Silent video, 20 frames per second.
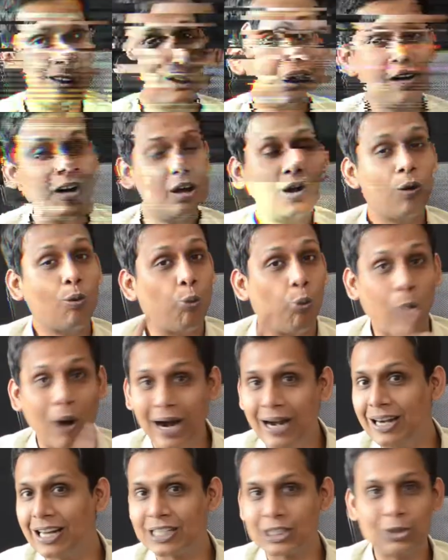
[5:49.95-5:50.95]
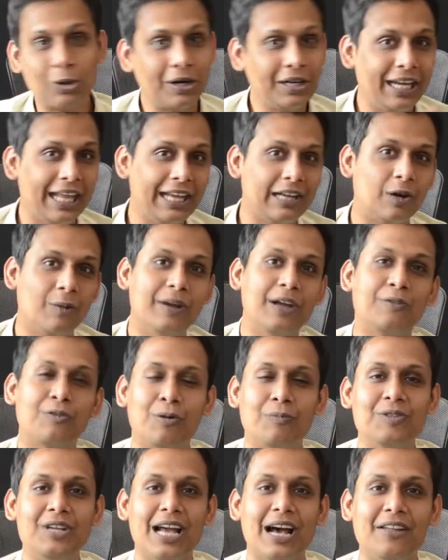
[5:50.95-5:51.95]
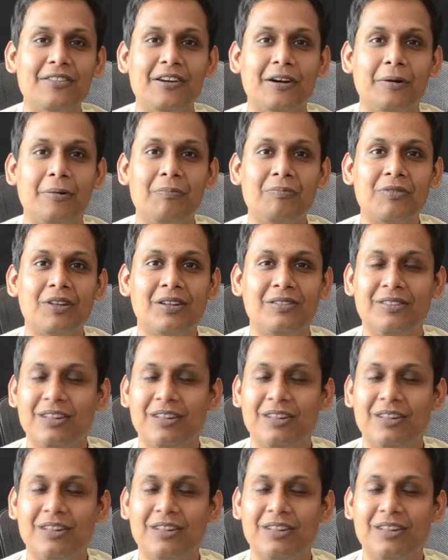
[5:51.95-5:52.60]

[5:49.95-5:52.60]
Here, one does not take away from the other.